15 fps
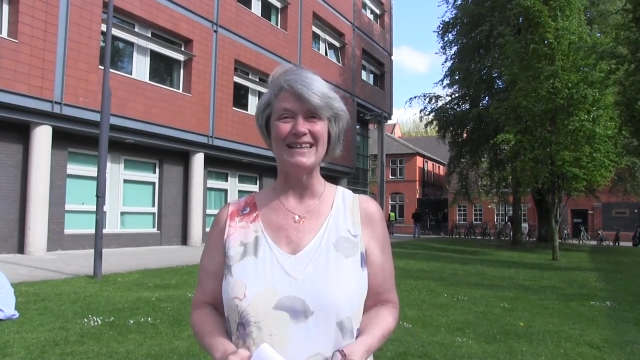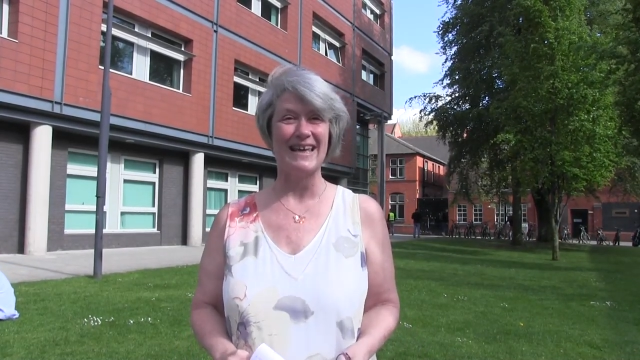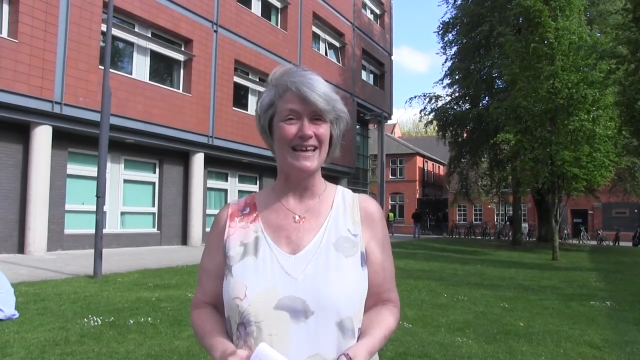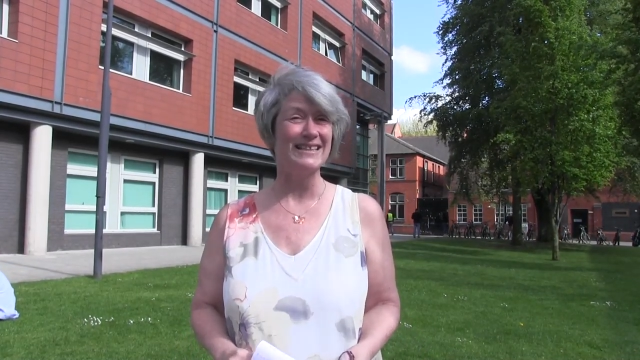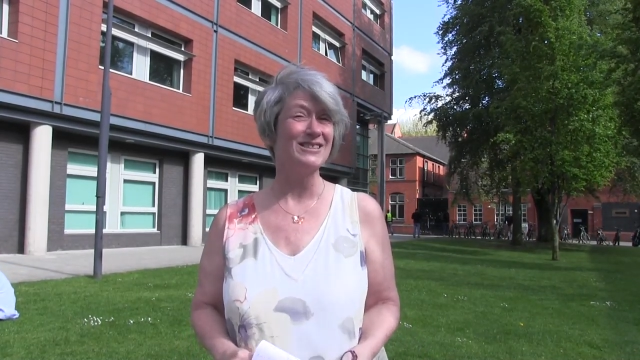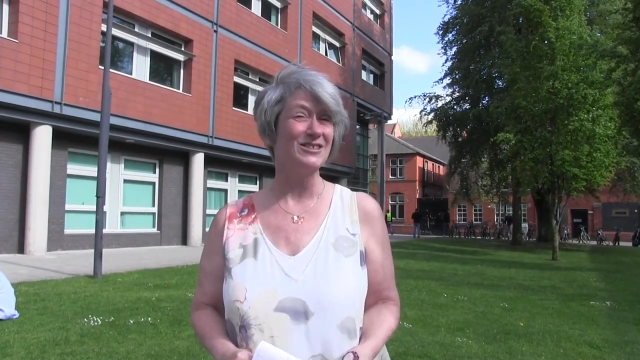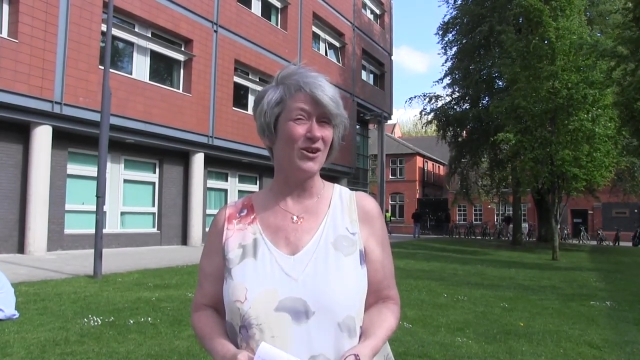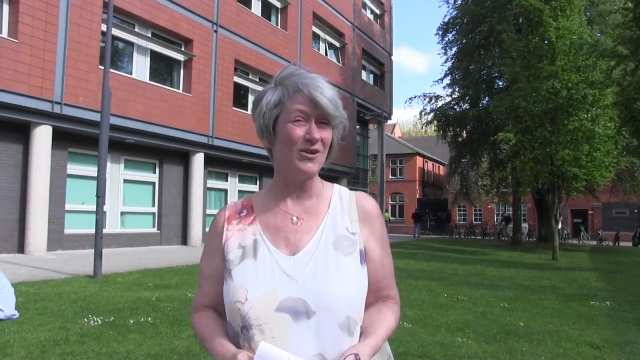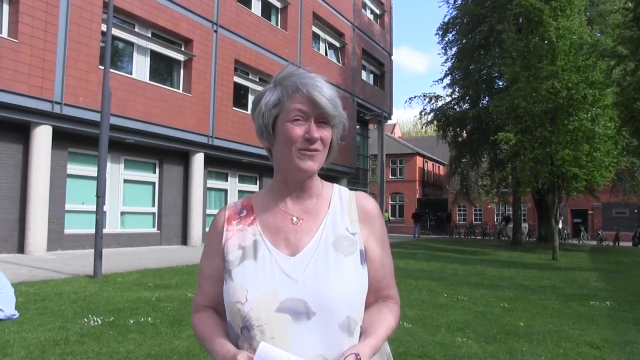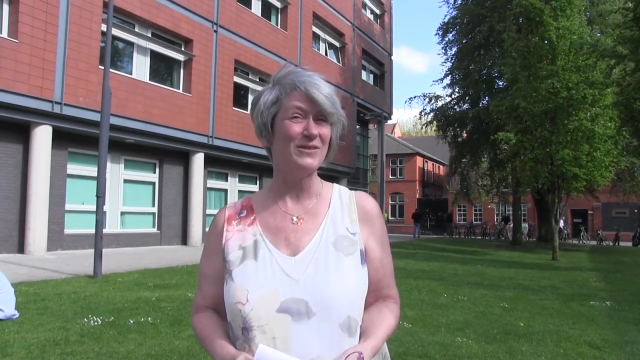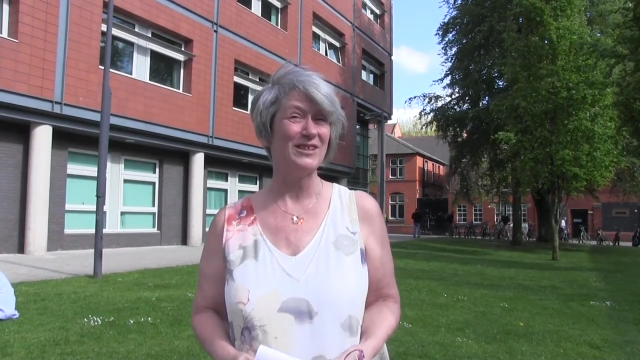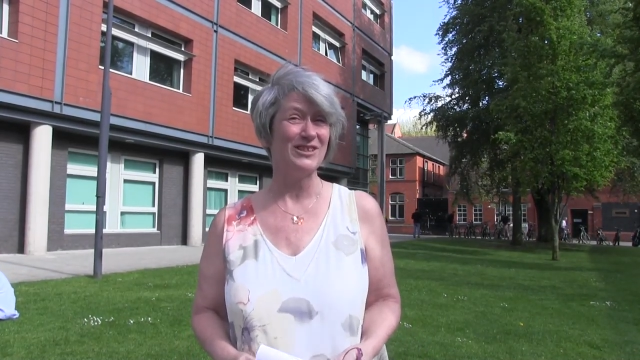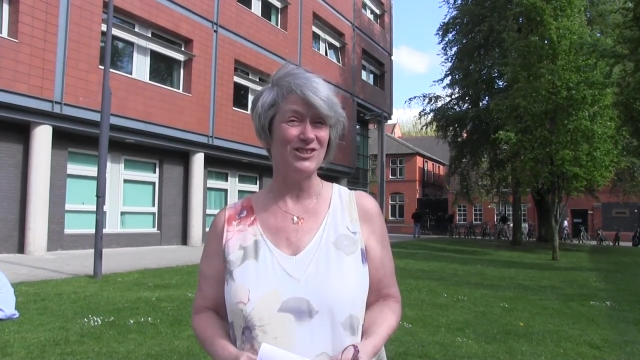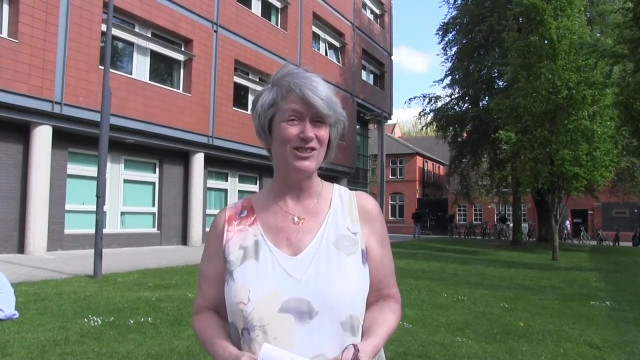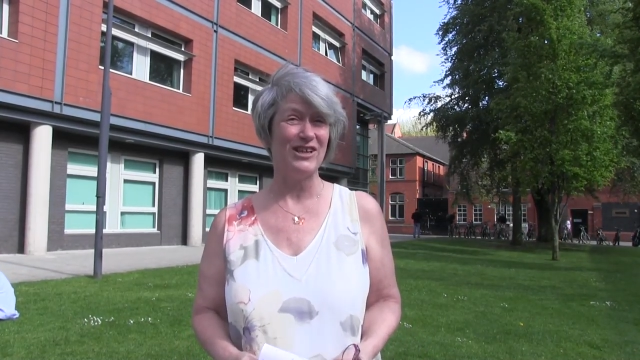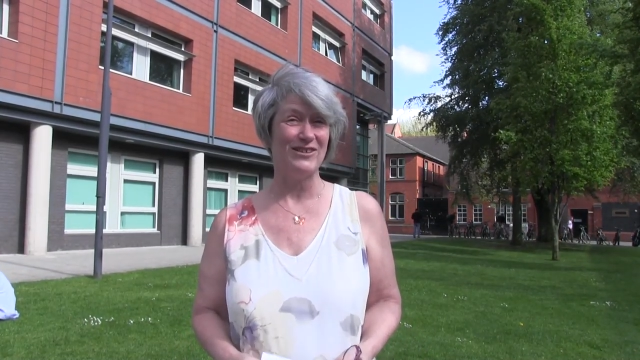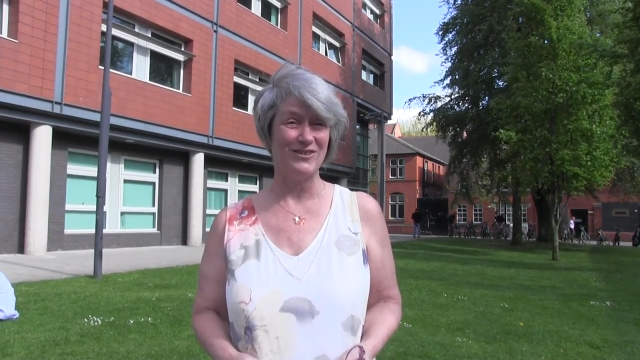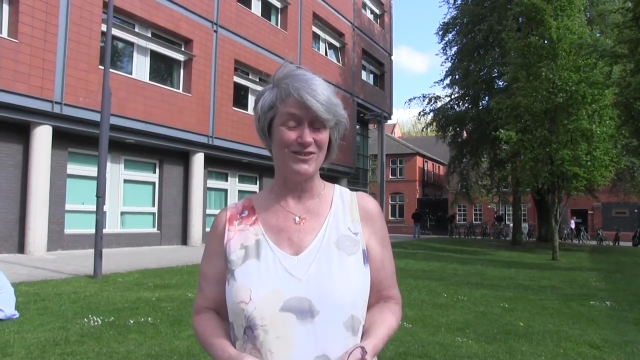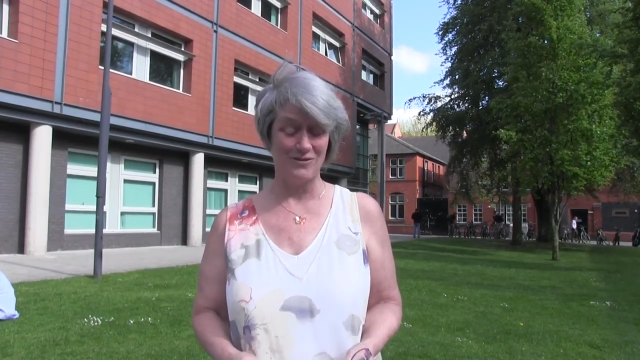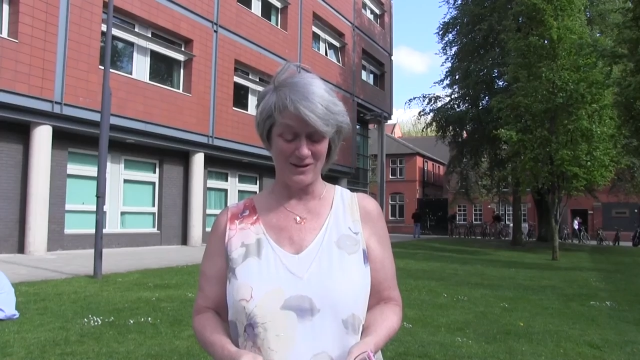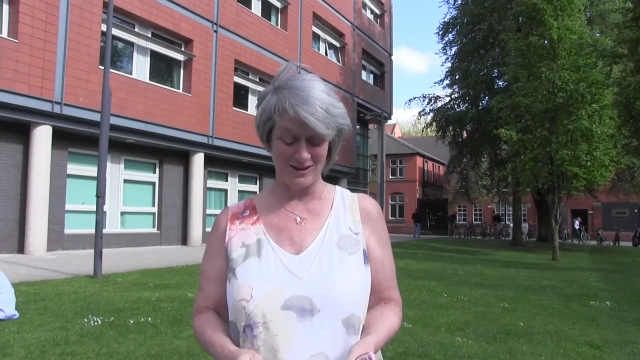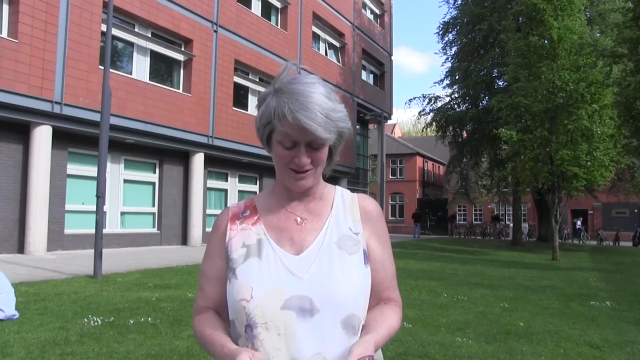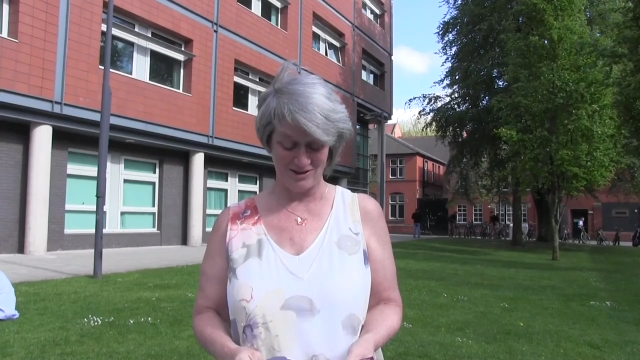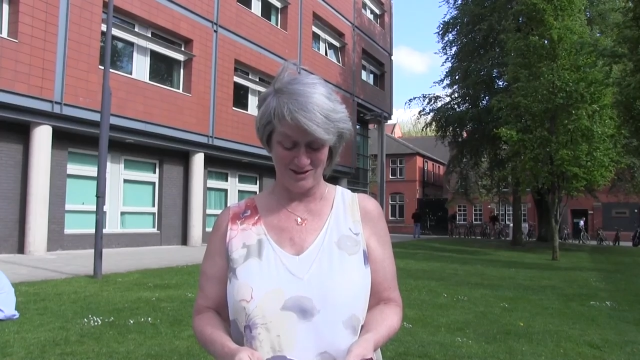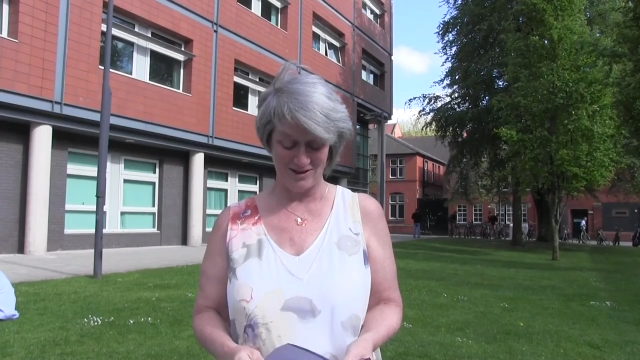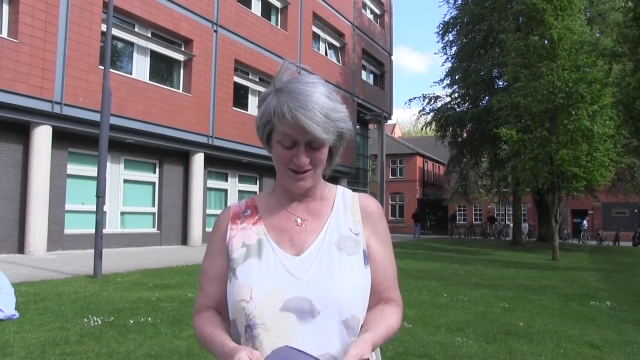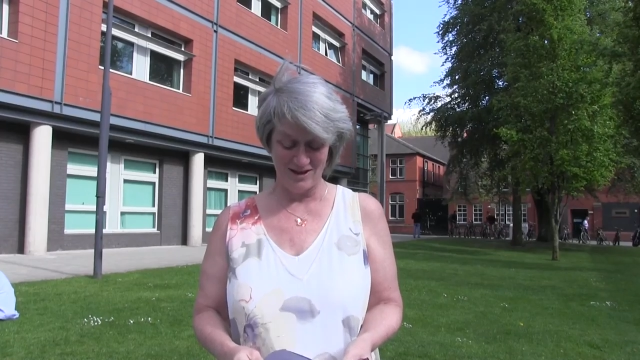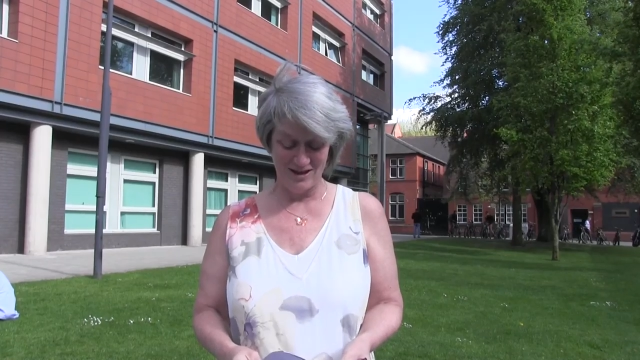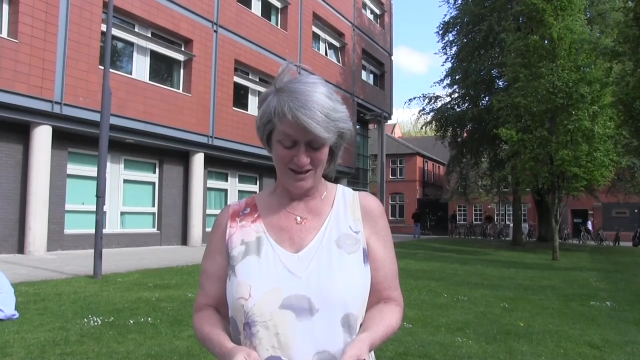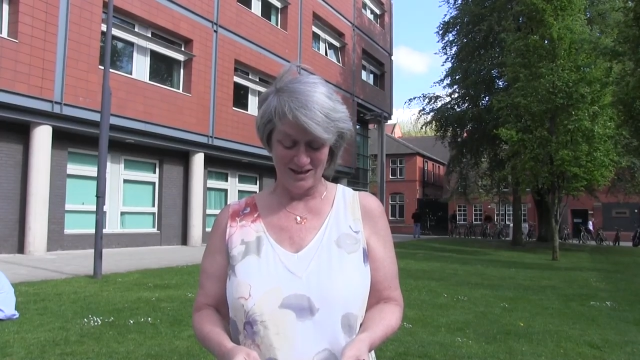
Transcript: that's often a gendered question.